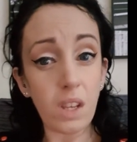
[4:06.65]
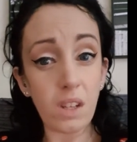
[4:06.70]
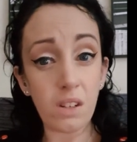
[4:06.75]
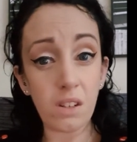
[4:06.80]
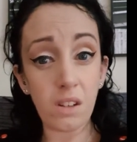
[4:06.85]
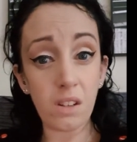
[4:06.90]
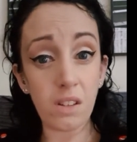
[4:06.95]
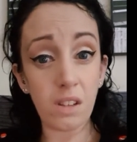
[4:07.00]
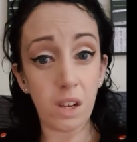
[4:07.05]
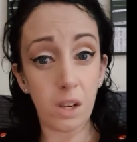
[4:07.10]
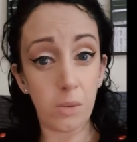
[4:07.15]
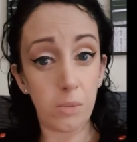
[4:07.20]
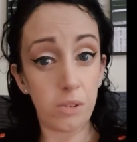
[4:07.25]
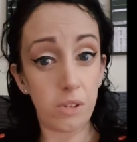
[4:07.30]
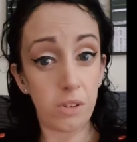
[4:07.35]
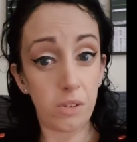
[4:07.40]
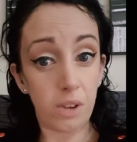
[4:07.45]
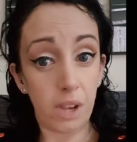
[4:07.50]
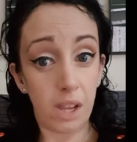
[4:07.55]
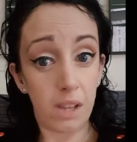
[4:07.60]
turns out it was
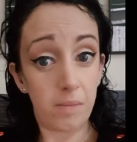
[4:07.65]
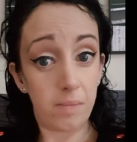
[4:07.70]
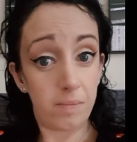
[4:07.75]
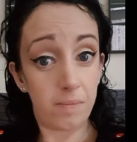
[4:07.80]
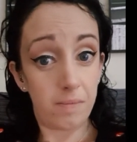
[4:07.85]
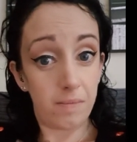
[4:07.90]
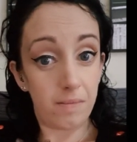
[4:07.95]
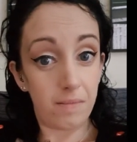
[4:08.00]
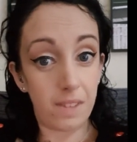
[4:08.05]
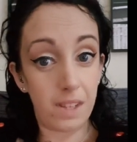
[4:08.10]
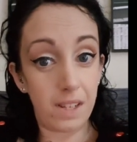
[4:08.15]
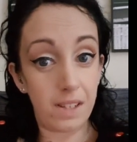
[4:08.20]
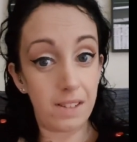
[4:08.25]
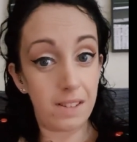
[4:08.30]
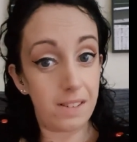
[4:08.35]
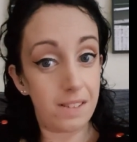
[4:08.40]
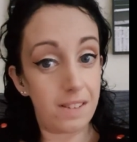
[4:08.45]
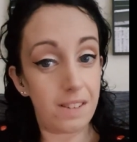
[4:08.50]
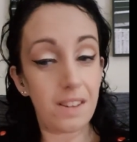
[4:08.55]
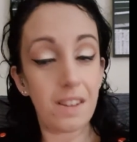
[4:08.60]
okay, which
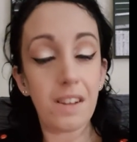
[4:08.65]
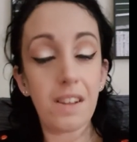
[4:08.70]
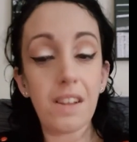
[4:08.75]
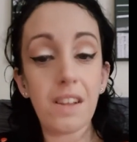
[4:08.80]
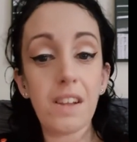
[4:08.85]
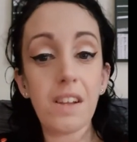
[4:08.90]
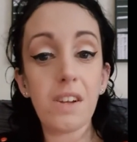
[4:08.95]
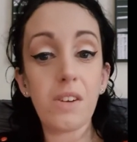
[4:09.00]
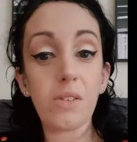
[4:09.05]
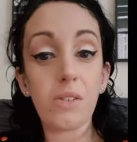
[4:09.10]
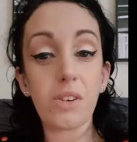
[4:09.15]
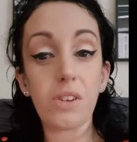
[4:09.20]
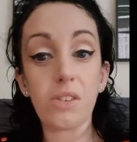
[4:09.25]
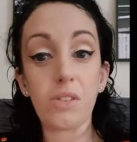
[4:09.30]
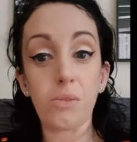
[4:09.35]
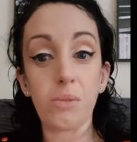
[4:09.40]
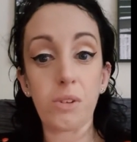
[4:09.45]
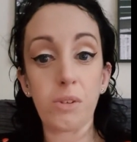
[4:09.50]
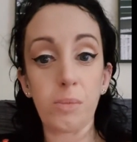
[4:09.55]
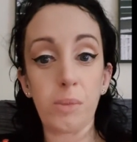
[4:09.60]
is
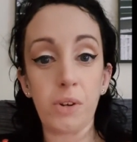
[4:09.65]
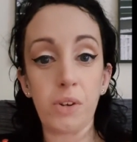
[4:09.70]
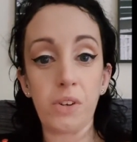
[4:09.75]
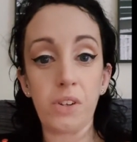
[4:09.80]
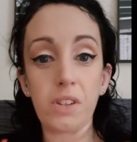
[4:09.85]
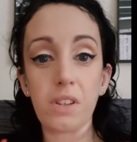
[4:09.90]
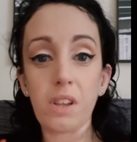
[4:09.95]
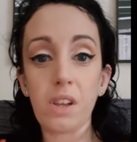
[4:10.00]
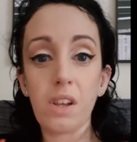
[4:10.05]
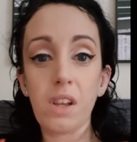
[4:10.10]
always a bonus.